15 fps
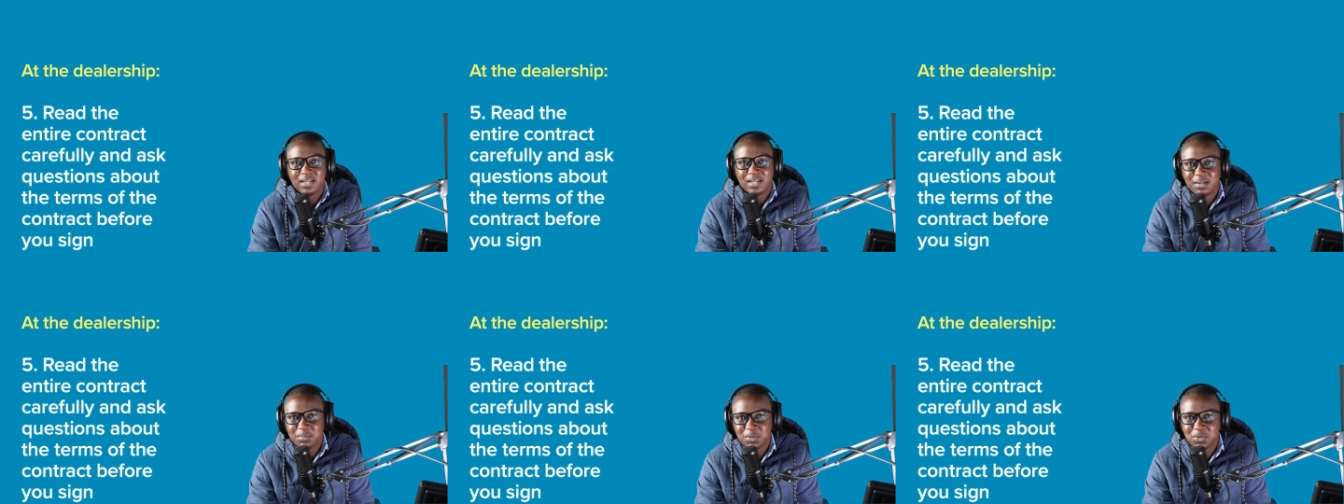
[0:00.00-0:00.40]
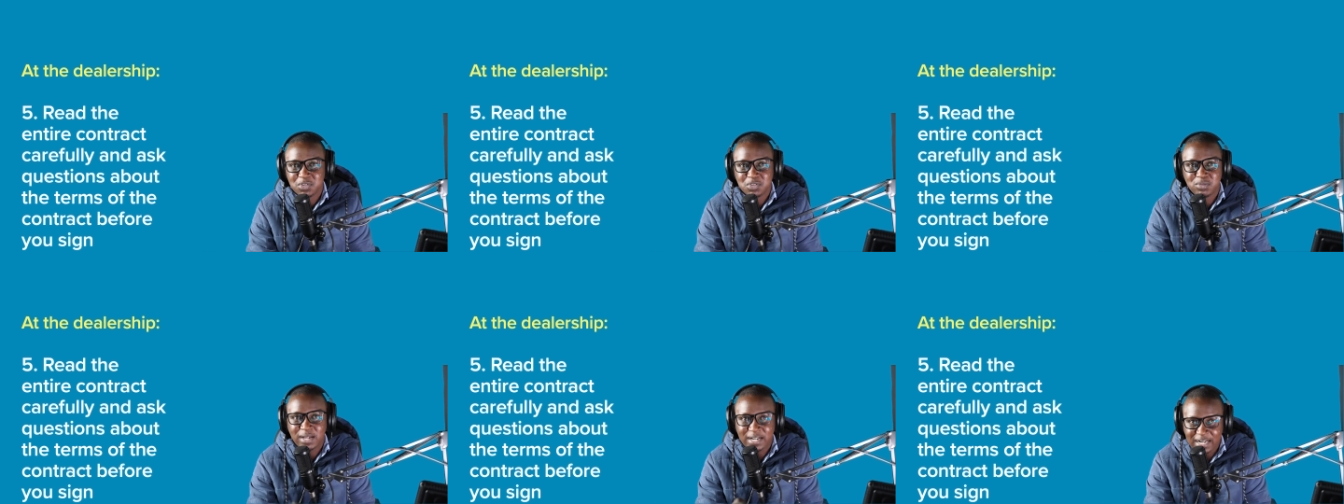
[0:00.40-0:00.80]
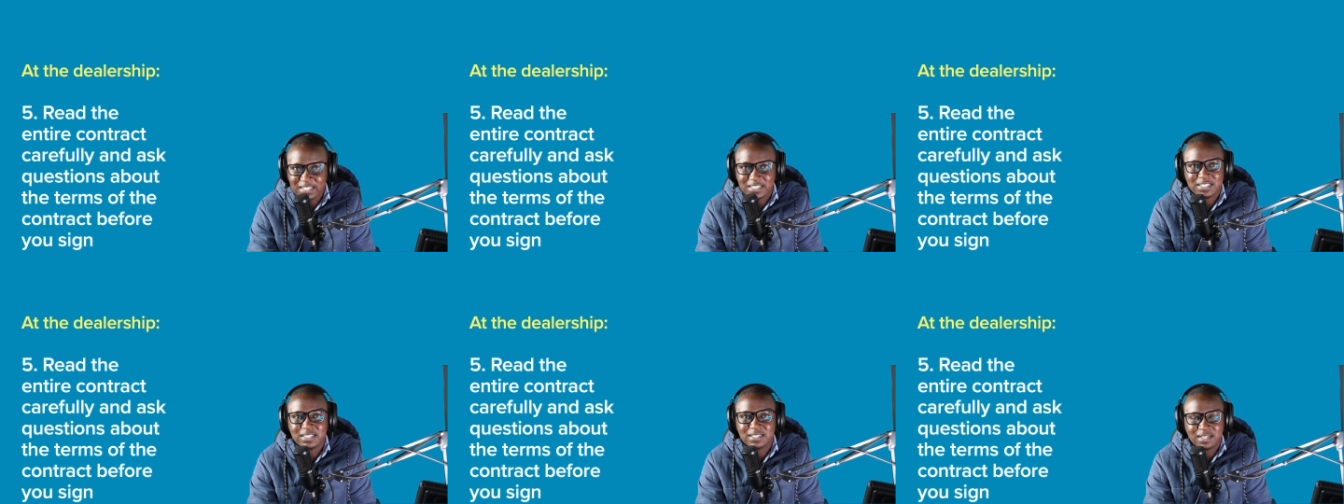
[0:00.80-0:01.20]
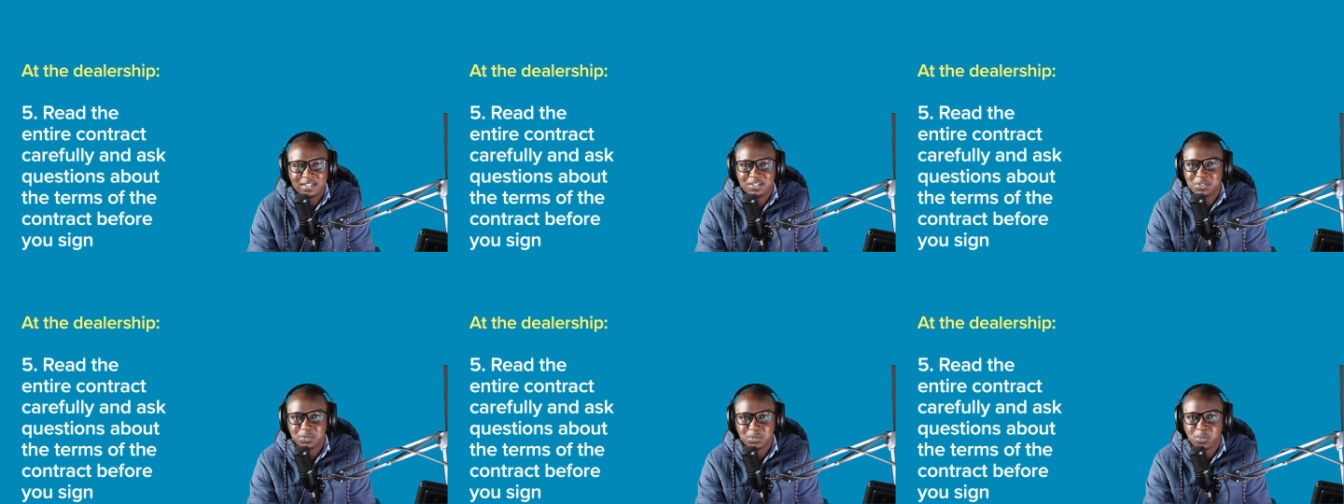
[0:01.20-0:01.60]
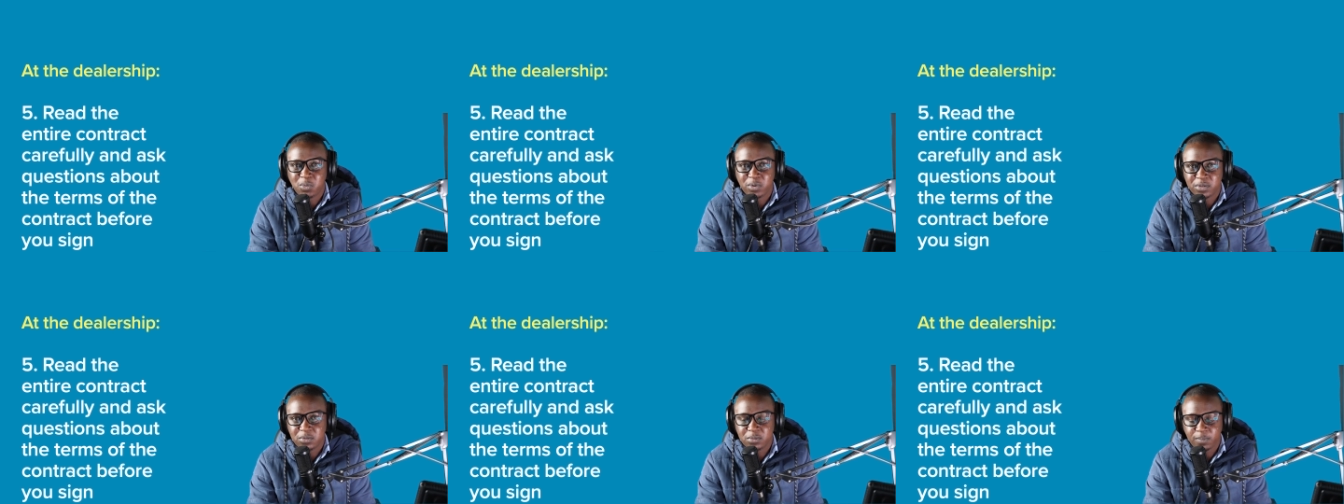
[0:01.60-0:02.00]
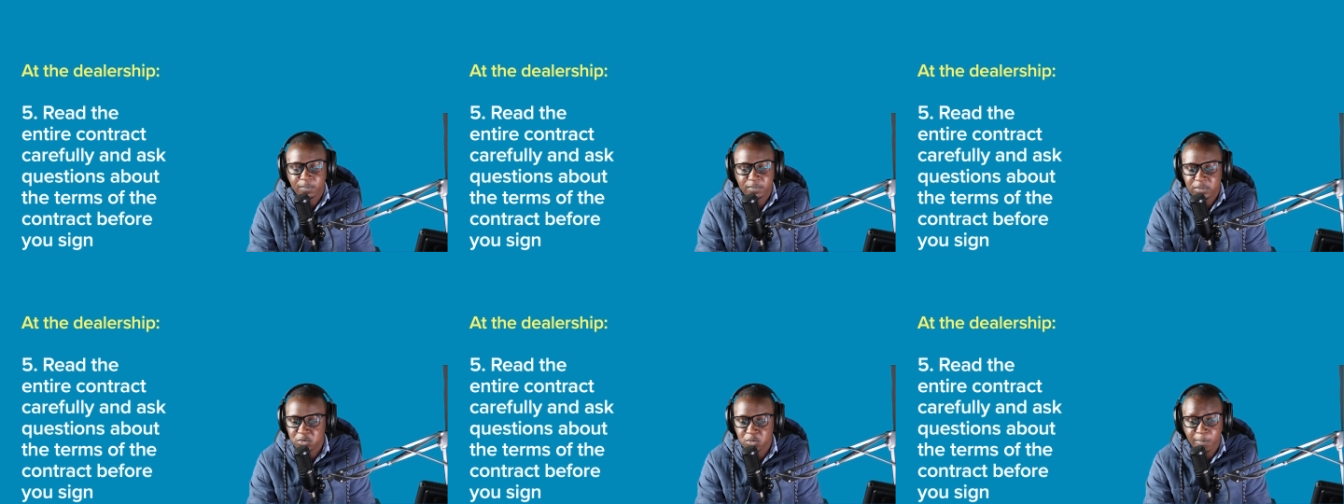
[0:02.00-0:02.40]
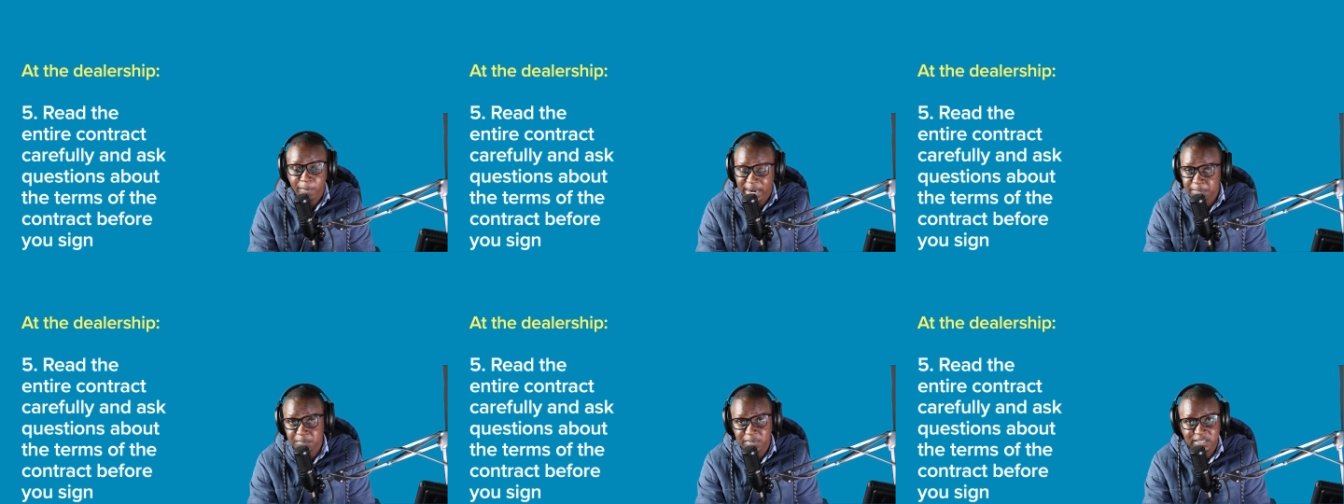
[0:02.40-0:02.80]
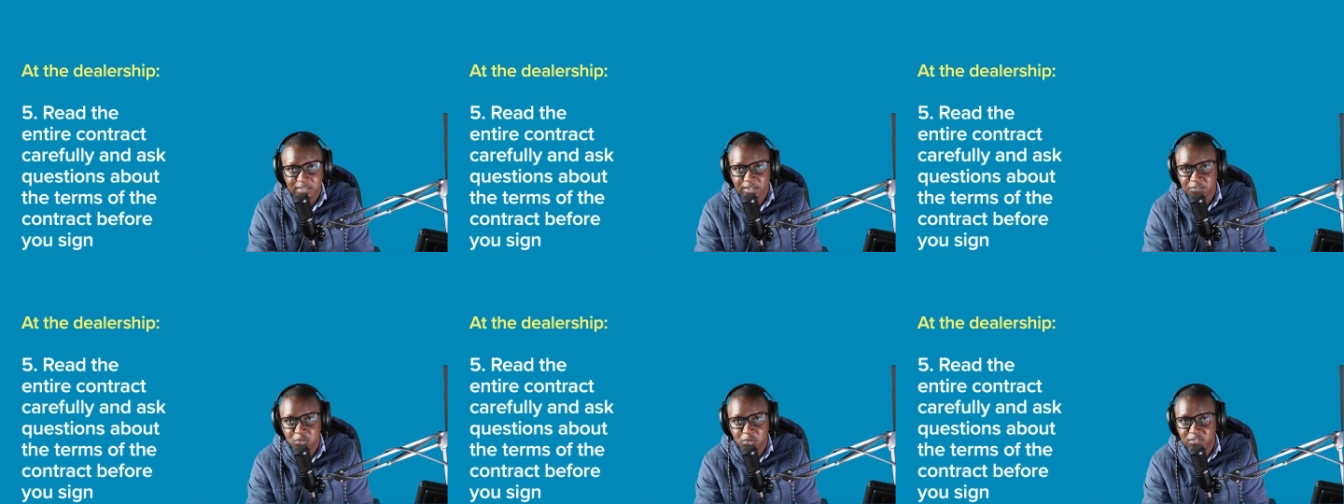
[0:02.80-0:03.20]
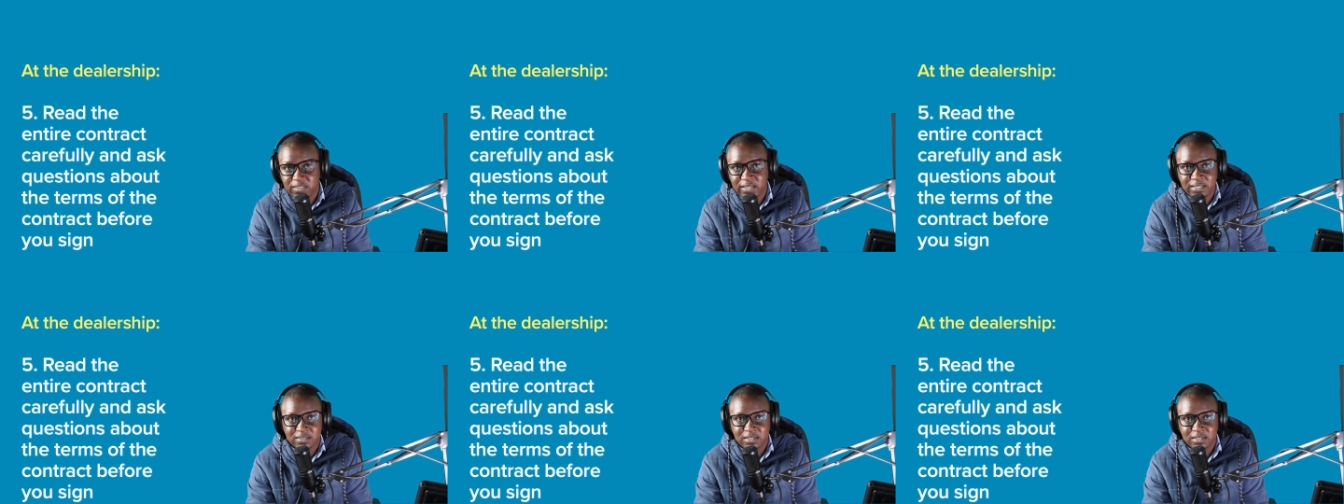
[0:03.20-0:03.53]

because you are rushing and you might miss a few things,